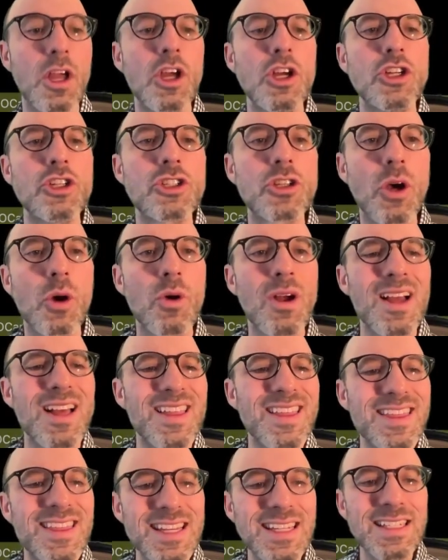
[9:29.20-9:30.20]
So
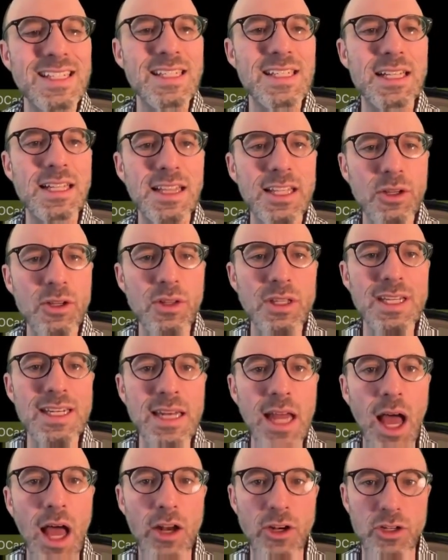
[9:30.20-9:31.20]
this is clearly
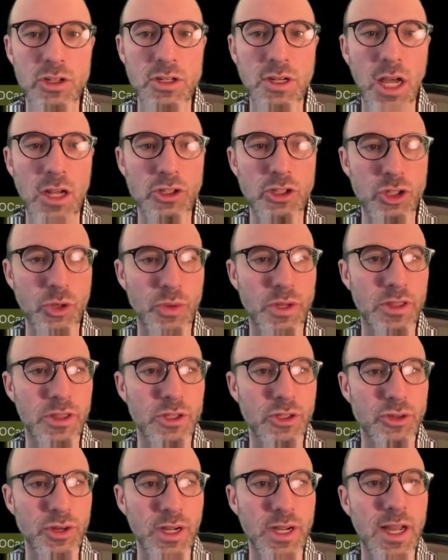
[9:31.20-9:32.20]
not doing the
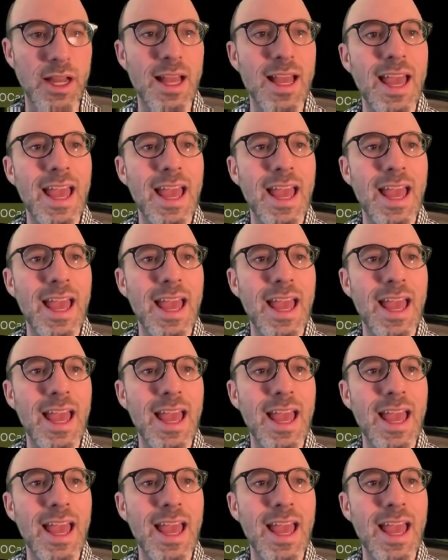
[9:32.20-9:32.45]
trick.